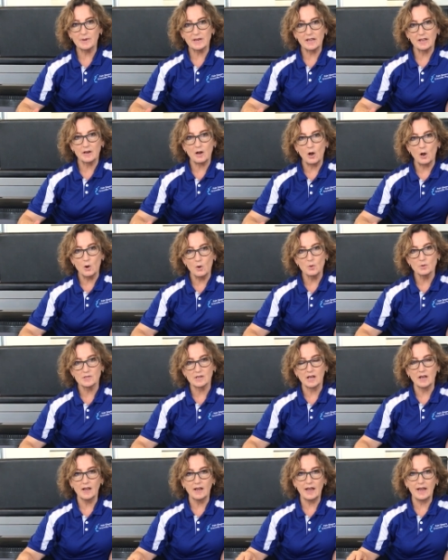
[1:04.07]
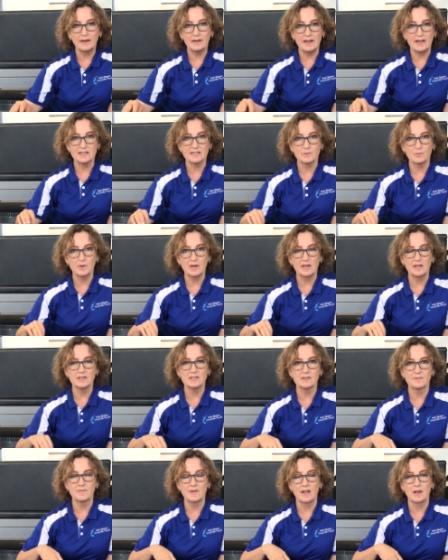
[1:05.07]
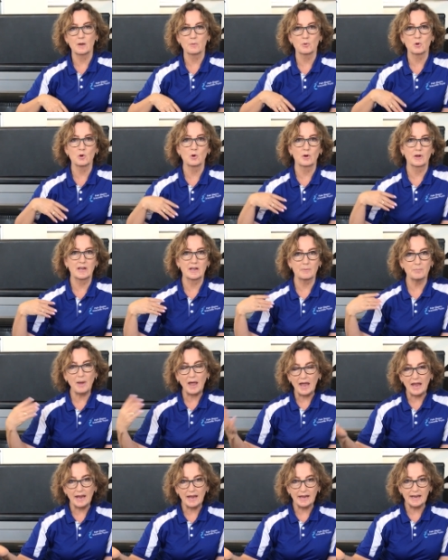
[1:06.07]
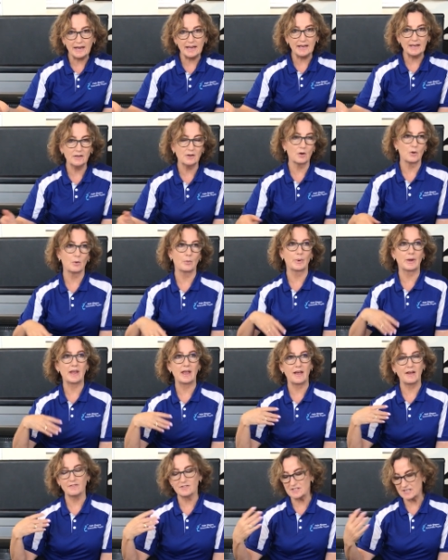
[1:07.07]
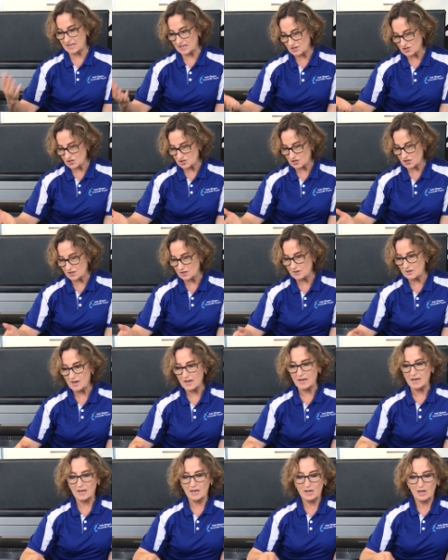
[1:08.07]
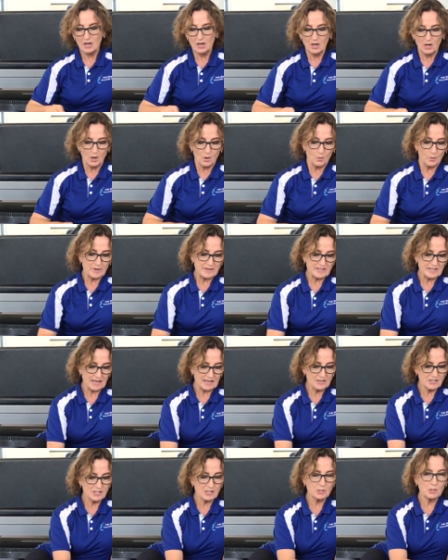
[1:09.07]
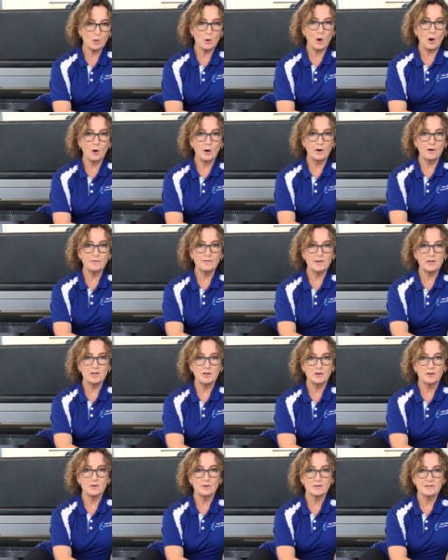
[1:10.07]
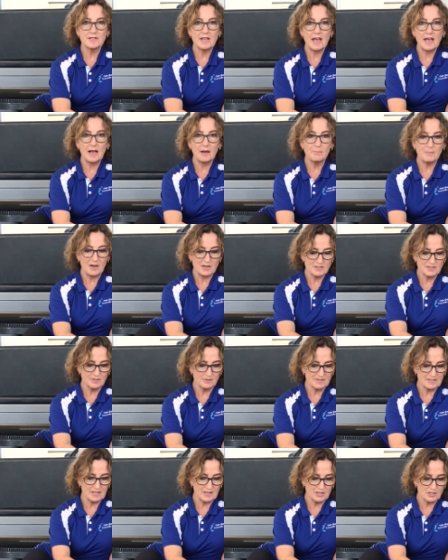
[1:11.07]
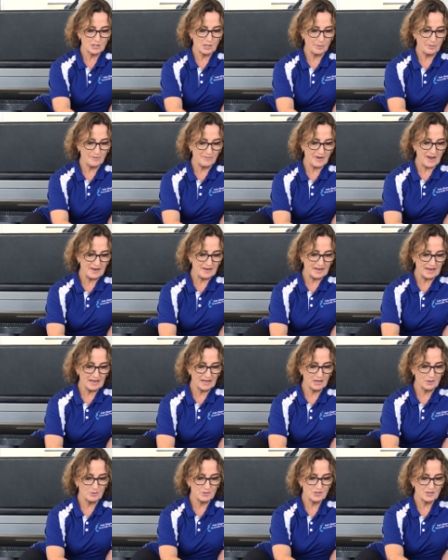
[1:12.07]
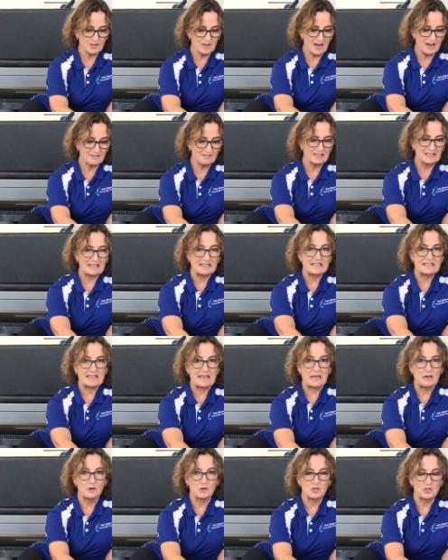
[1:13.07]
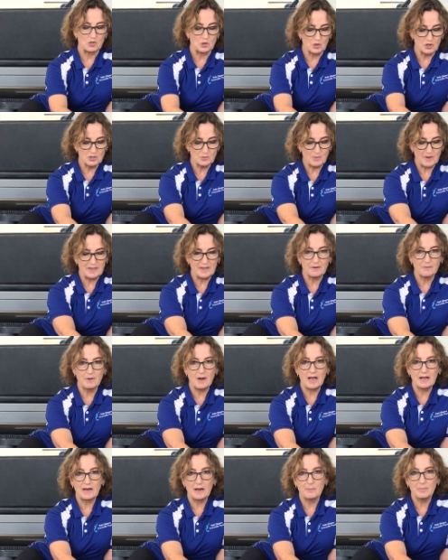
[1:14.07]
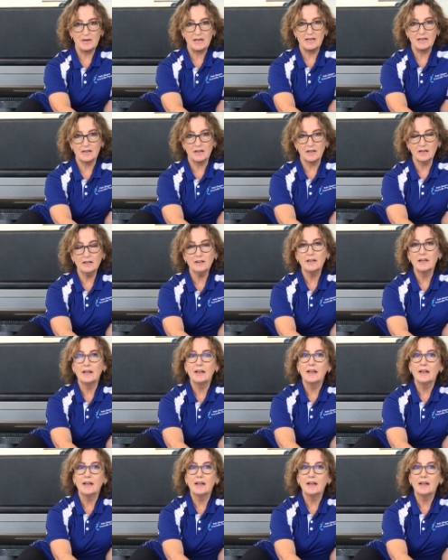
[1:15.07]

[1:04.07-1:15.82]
we get older and as we develop chronic pain or we have tension, we tend to overuse our muscles in the top of our neck, which you can't really see on George, but they're right up here.